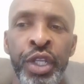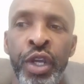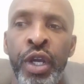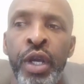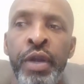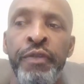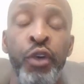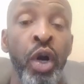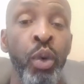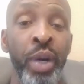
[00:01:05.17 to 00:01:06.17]
your
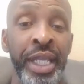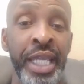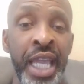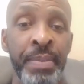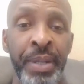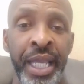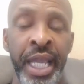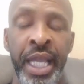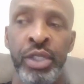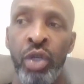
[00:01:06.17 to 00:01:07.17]
401k
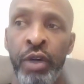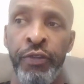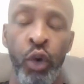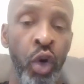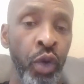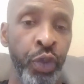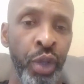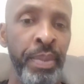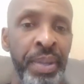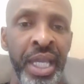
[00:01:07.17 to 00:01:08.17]
plans or
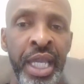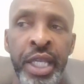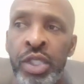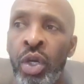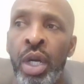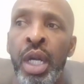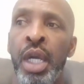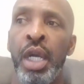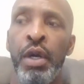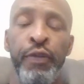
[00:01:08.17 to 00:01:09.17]
403bs or
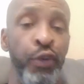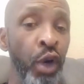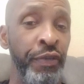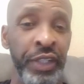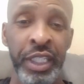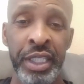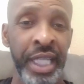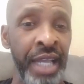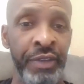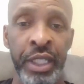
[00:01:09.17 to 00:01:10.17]

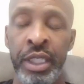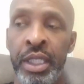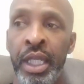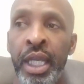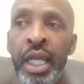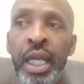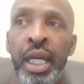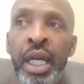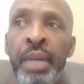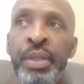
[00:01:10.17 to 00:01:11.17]
457s.
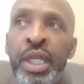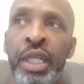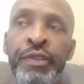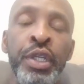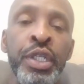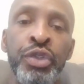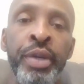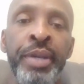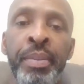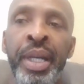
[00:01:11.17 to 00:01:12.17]
Because if you're
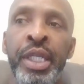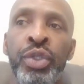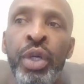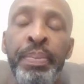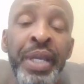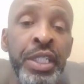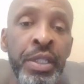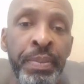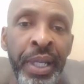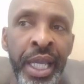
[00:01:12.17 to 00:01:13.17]
contributing money to a
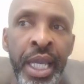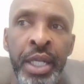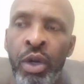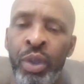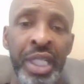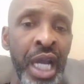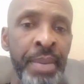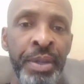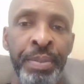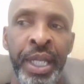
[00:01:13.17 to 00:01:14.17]
pension plan or
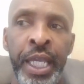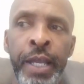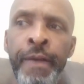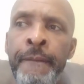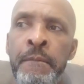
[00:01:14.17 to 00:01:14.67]
retirement plan,